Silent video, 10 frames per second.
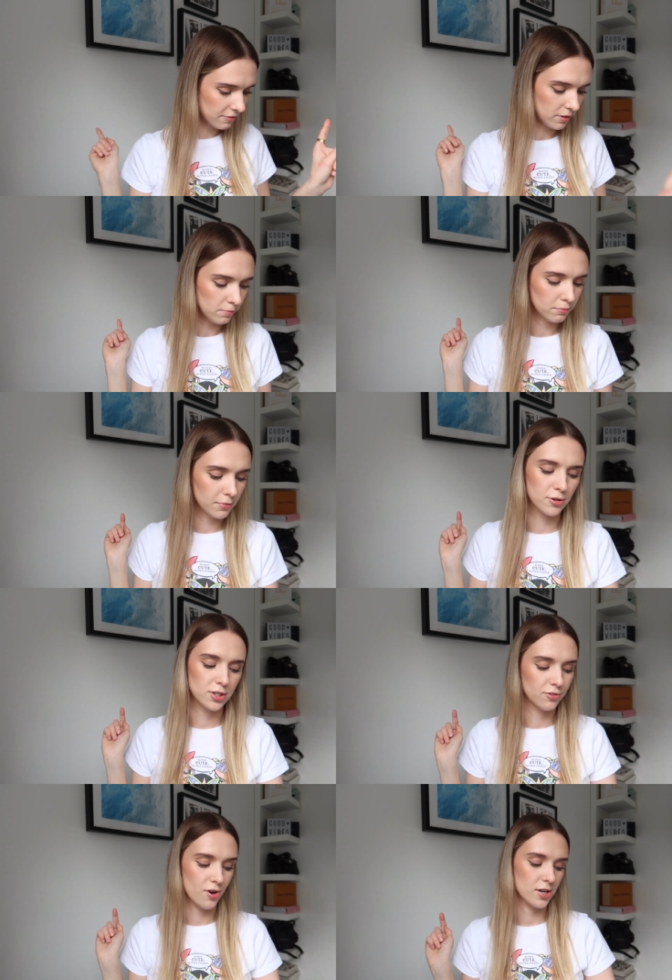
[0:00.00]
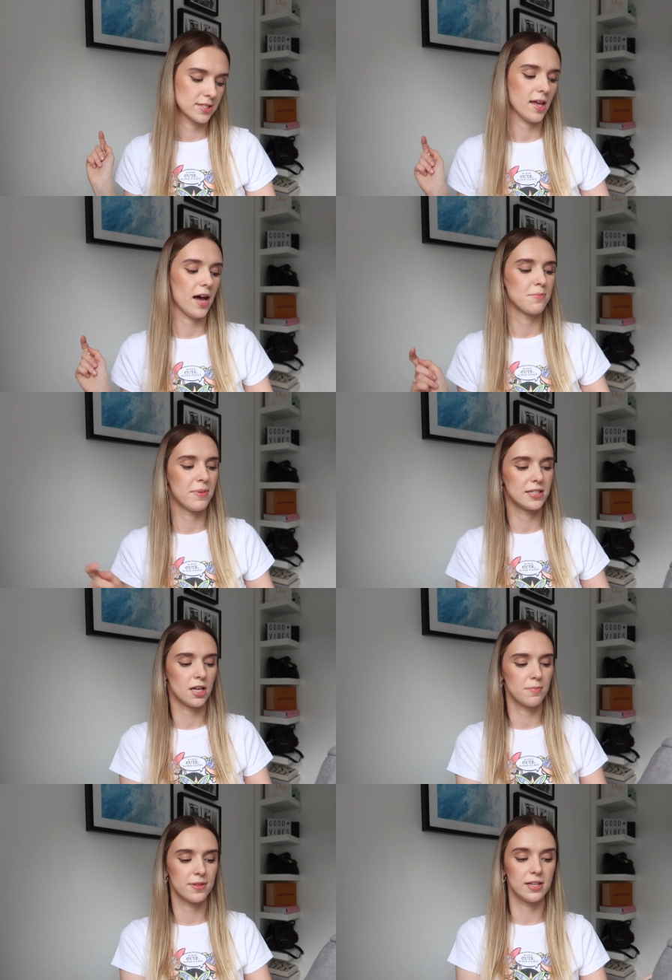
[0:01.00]
then from Motel Rocks, I picked
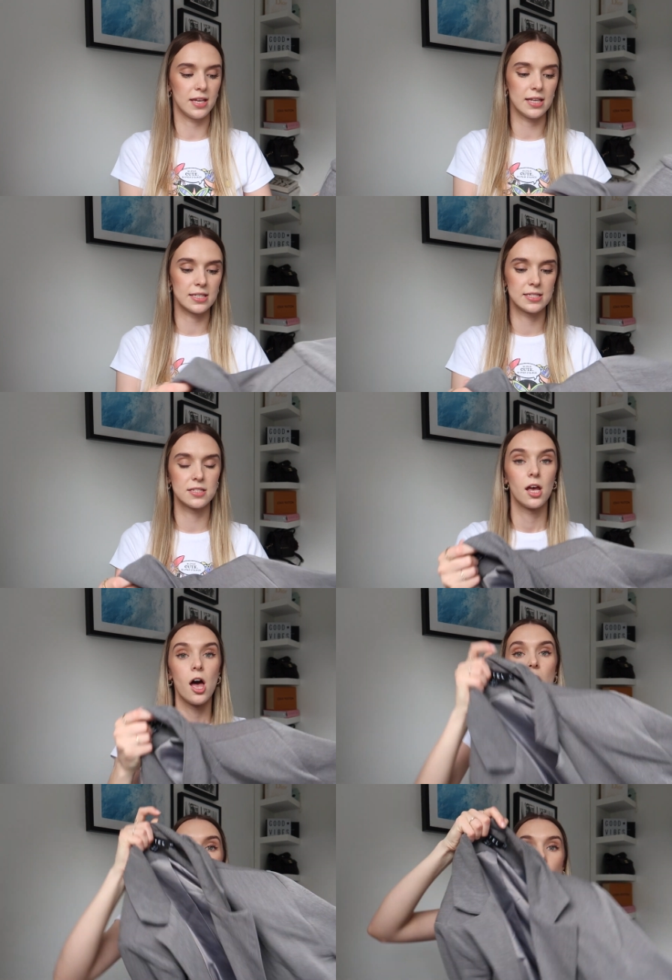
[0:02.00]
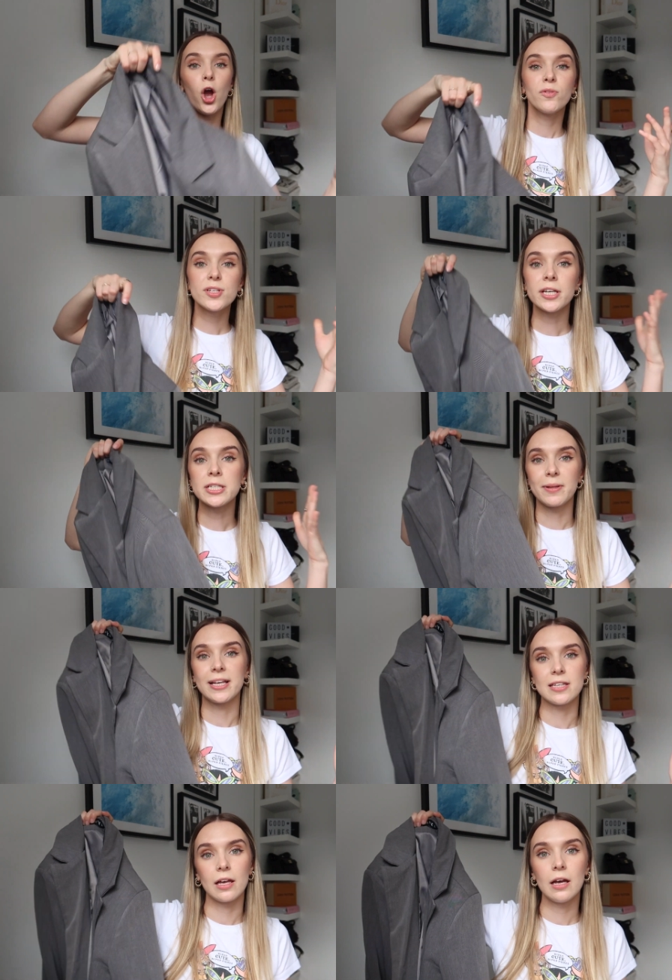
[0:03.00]
up this oversized
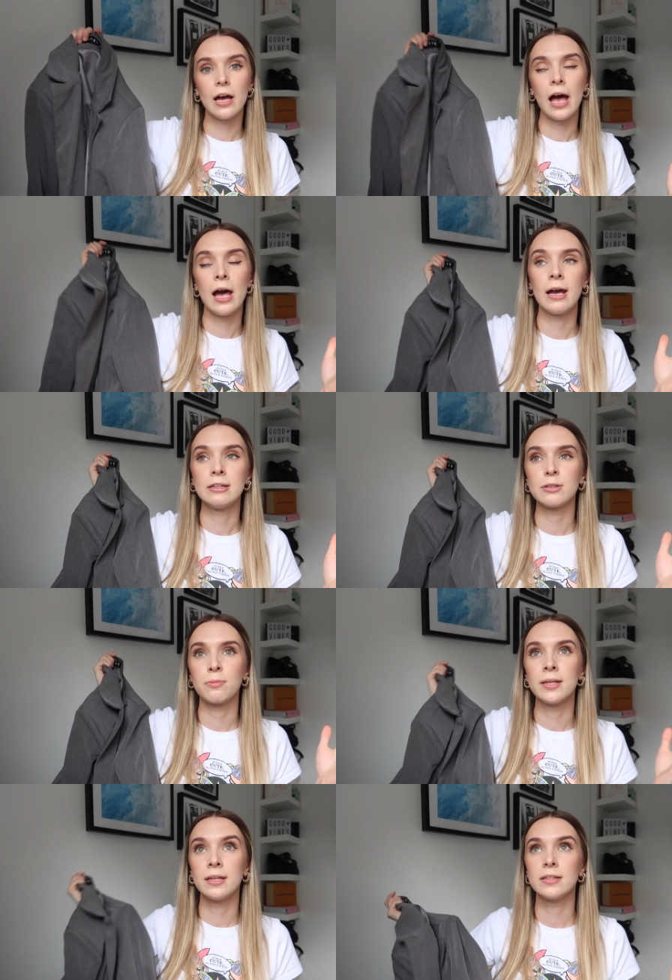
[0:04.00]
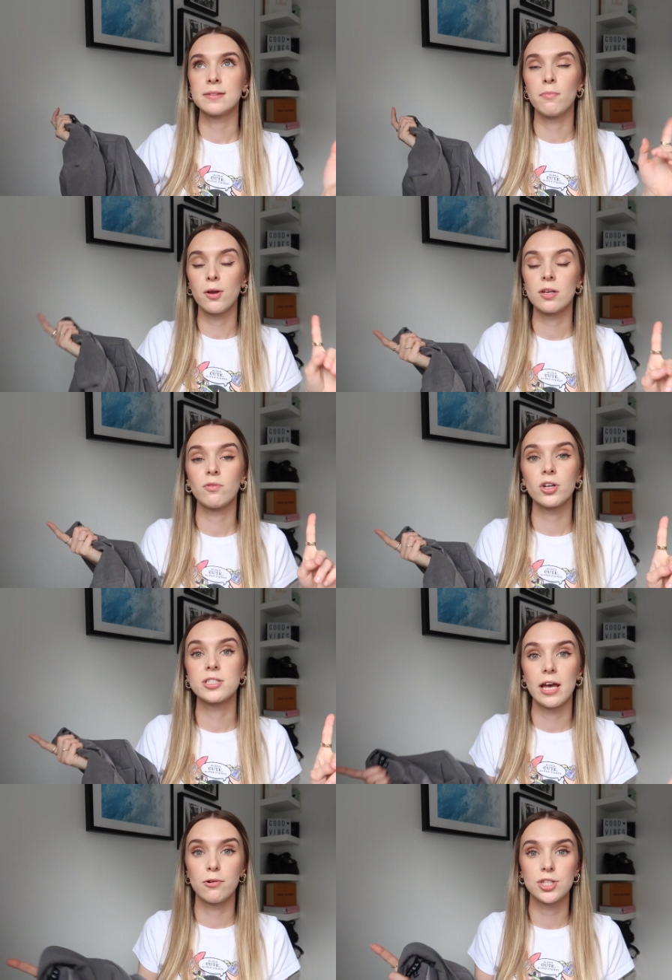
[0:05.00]
blazer. And when Motel Rocks
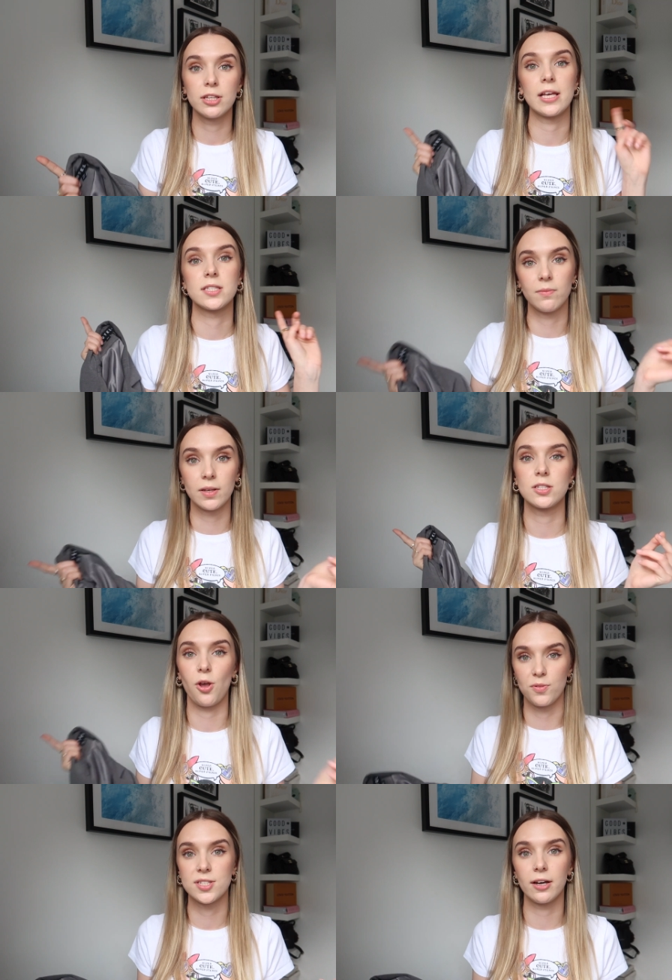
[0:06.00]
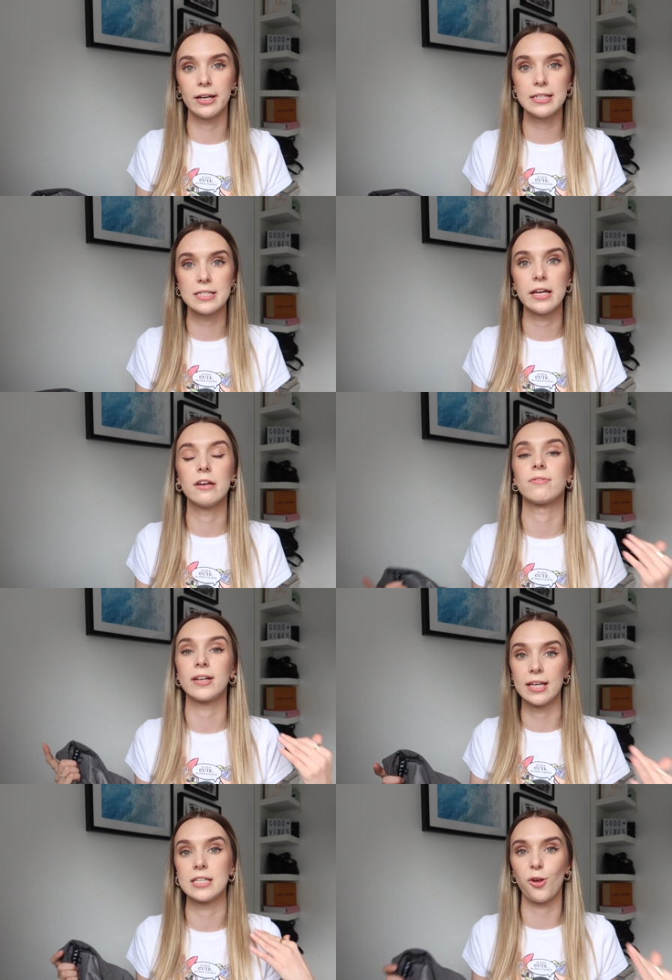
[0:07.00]
tells you that something is oversized, it
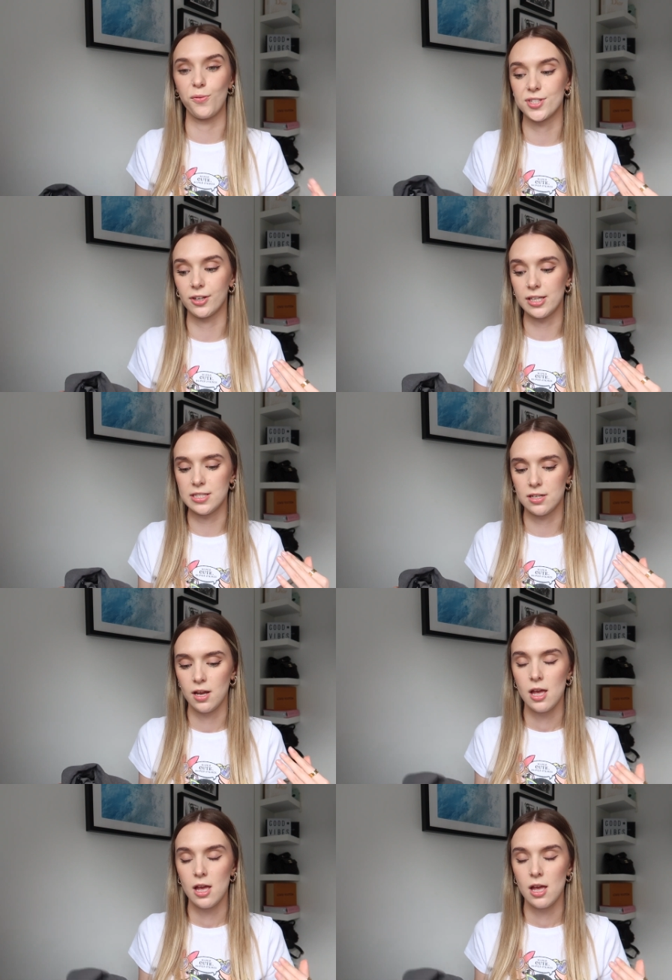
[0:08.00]
really is oversized.